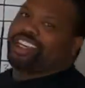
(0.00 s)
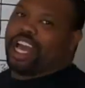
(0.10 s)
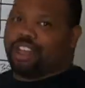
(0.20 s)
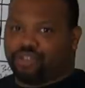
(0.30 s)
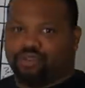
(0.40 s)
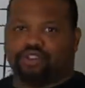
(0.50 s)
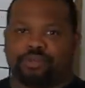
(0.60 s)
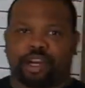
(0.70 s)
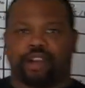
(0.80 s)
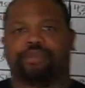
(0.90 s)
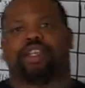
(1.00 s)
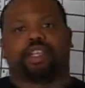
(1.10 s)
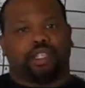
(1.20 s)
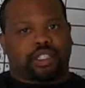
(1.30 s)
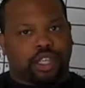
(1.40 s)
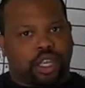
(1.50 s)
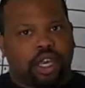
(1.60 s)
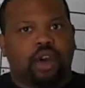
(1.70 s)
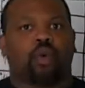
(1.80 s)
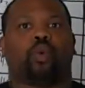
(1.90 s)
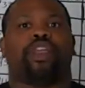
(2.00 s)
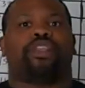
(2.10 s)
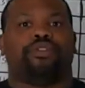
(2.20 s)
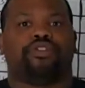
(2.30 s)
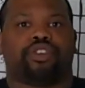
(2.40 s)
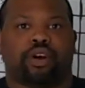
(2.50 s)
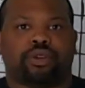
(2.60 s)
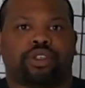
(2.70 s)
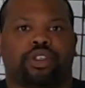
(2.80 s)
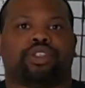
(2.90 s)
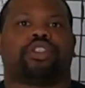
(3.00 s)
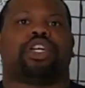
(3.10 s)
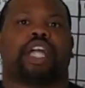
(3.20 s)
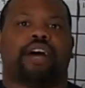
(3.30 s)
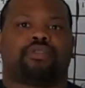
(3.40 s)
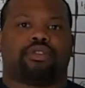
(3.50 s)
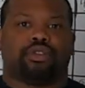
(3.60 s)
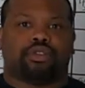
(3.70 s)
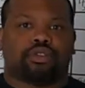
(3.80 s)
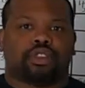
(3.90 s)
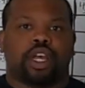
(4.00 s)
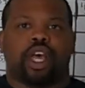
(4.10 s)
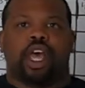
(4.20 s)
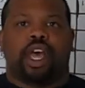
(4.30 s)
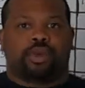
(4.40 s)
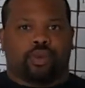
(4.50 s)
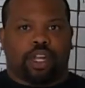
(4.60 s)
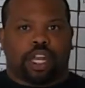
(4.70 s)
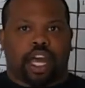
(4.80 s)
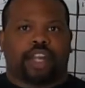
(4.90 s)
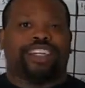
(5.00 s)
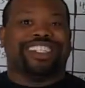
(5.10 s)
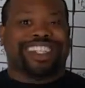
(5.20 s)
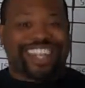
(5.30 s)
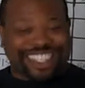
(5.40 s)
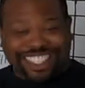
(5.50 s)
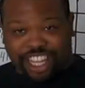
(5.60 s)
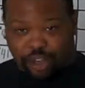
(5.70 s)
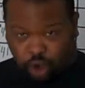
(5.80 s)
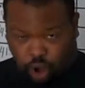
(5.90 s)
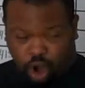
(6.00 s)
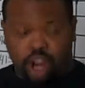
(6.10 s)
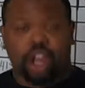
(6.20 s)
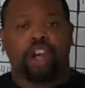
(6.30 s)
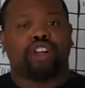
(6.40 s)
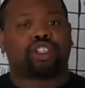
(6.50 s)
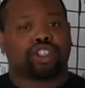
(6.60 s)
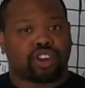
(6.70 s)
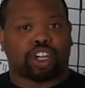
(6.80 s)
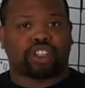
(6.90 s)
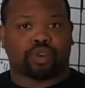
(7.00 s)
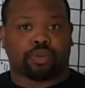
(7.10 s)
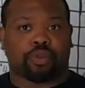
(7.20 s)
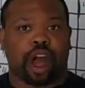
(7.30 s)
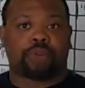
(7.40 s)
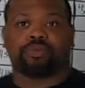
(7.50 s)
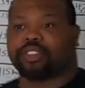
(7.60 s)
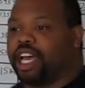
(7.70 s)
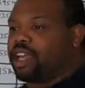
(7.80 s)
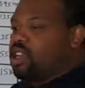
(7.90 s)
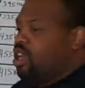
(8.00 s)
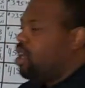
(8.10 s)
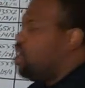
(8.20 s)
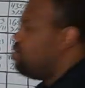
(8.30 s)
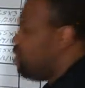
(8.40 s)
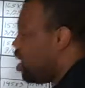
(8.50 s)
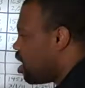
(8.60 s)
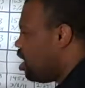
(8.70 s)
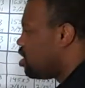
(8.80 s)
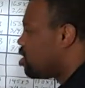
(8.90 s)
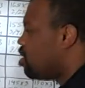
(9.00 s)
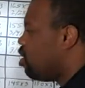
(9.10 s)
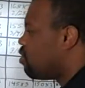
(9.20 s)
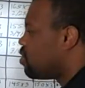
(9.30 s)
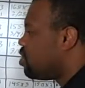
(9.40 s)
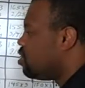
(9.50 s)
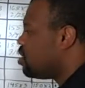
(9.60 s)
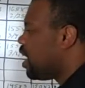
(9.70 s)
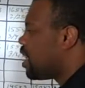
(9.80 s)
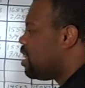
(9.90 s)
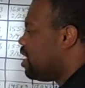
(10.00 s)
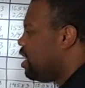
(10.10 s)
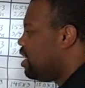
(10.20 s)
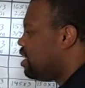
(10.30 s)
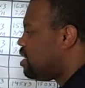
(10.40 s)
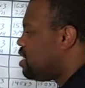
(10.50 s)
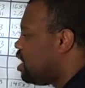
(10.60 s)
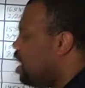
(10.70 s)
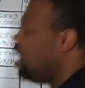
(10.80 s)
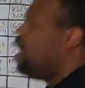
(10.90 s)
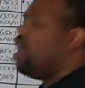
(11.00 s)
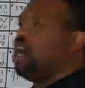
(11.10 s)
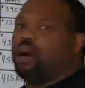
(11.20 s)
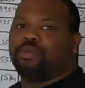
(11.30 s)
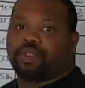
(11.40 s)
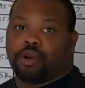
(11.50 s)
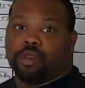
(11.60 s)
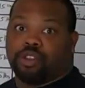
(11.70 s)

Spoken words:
guys are usually better because width of the shoulders, clavicles, and whatnot, unless there are structural problems like being hunched over like this, from